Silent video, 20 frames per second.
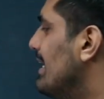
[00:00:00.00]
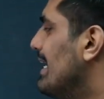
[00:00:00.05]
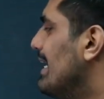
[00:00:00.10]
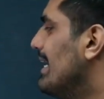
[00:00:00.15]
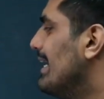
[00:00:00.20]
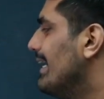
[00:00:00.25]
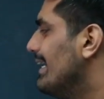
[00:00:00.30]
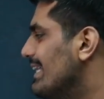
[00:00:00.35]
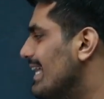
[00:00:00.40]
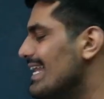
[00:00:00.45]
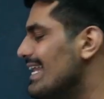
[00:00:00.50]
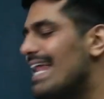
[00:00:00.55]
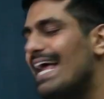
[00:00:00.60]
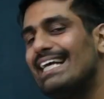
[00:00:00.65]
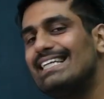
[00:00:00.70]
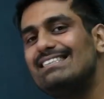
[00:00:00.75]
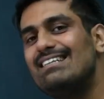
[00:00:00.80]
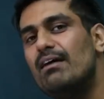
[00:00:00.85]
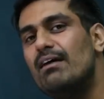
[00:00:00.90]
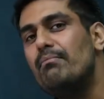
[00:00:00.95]
In the next
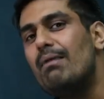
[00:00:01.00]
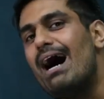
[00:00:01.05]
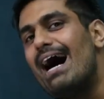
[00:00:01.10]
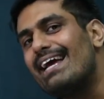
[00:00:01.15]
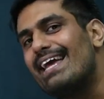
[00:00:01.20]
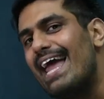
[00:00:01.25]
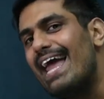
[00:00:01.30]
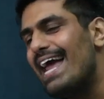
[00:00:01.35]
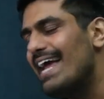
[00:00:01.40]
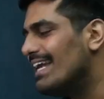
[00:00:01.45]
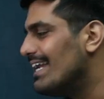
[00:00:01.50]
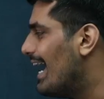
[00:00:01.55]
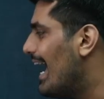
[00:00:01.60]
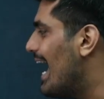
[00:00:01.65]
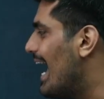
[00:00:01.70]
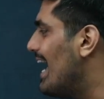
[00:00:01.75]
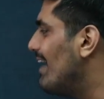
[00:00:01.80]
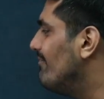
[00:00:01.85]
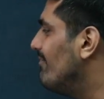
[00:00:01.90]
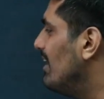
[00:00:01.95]
term, again, I
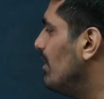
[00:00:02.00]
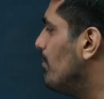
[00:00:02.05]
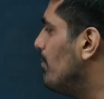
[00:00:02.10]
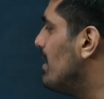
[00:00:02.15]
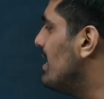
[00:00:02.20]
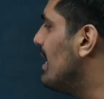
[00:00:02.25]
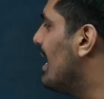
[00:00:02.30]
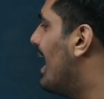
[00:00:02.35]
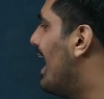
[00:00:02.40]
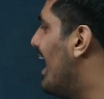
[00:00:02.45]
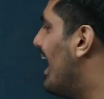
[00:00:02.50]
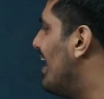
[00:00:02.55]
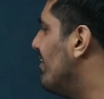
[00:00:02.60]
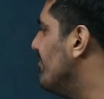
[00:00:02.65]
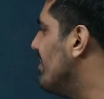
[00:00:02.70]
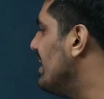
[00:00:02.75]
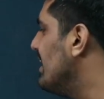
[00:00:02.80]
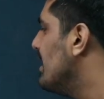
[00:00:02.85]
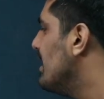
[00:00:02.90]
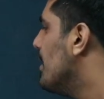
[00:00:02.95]
will be
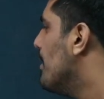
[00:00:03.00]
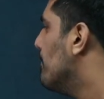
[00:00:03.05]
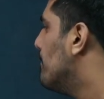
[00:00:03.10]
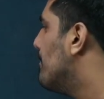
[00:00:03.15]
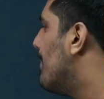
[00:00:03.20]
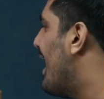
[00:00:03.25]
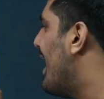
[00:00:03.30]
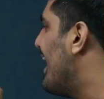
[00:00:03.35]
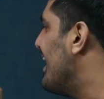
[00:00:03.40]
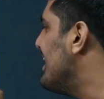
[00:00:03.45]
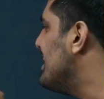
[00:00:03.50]
having minus